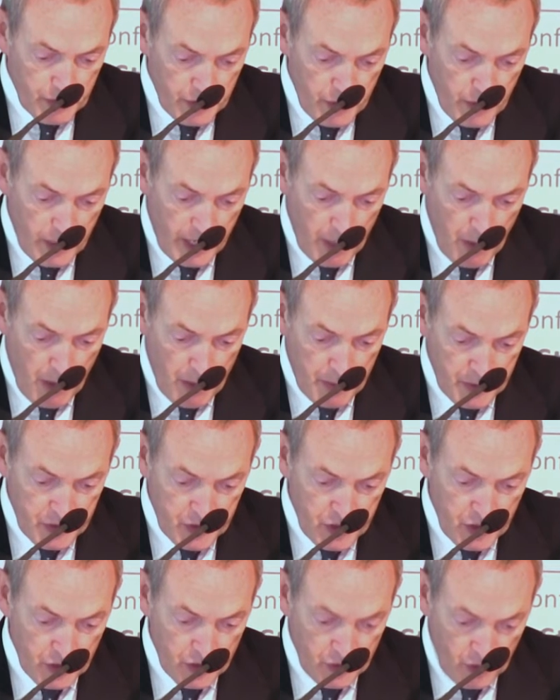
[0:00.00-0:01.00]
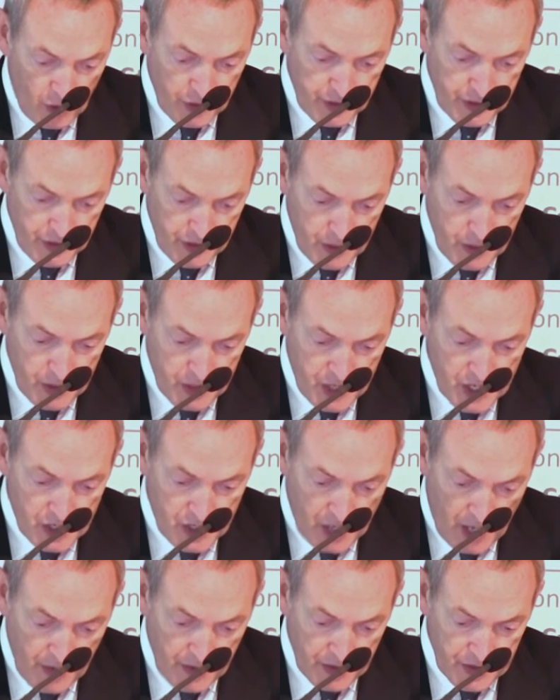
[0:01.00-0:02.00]
with nuclear weapons not to
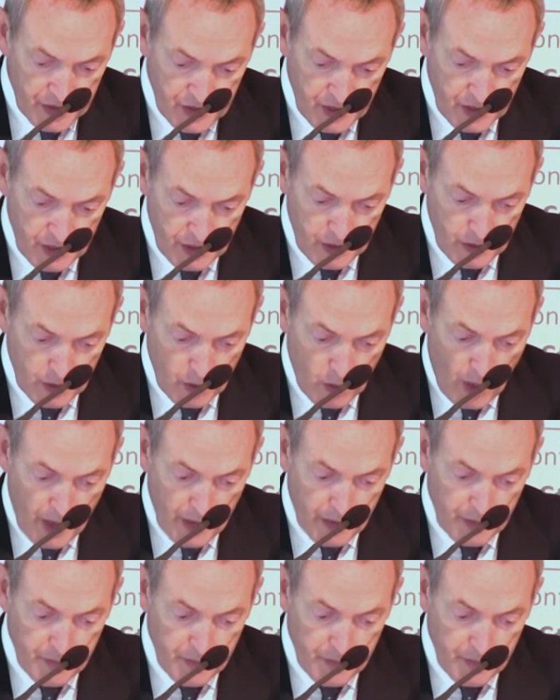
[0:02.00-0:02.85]
assist others to acquire